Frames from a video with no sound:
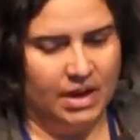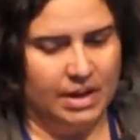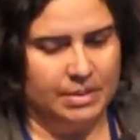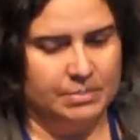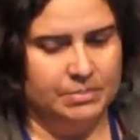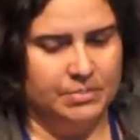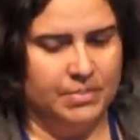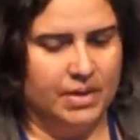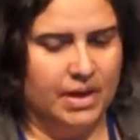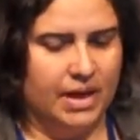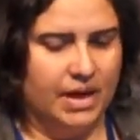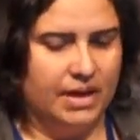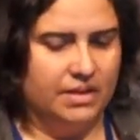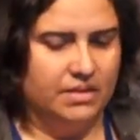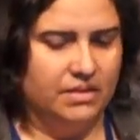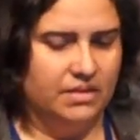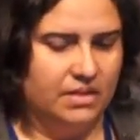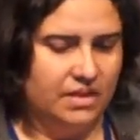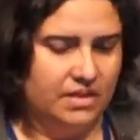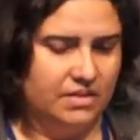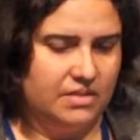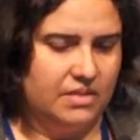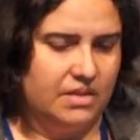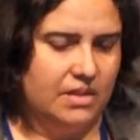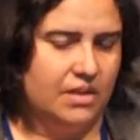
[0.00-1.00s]

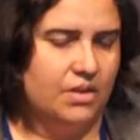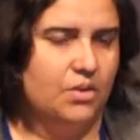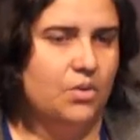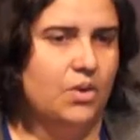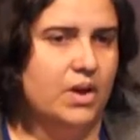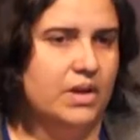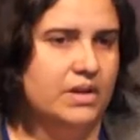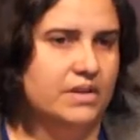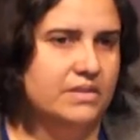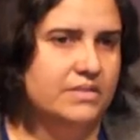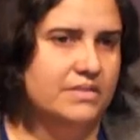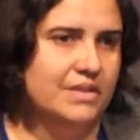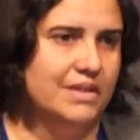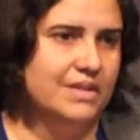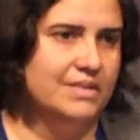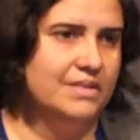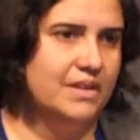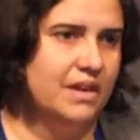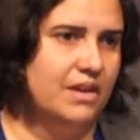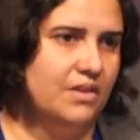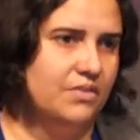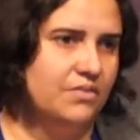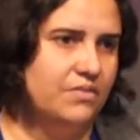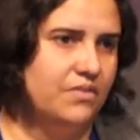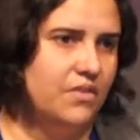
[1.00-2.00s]
And there's quite a
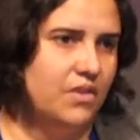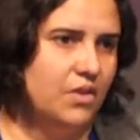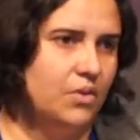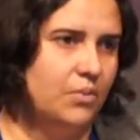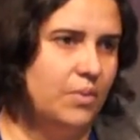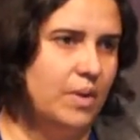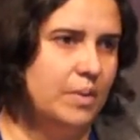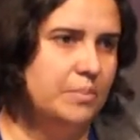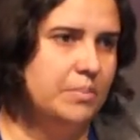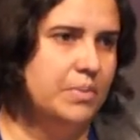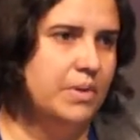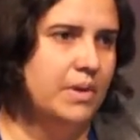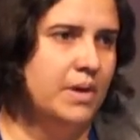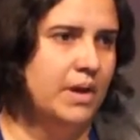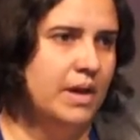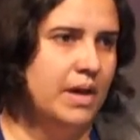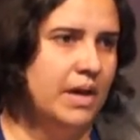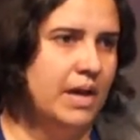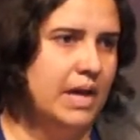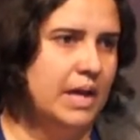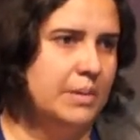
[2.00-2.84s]
detailed follow-up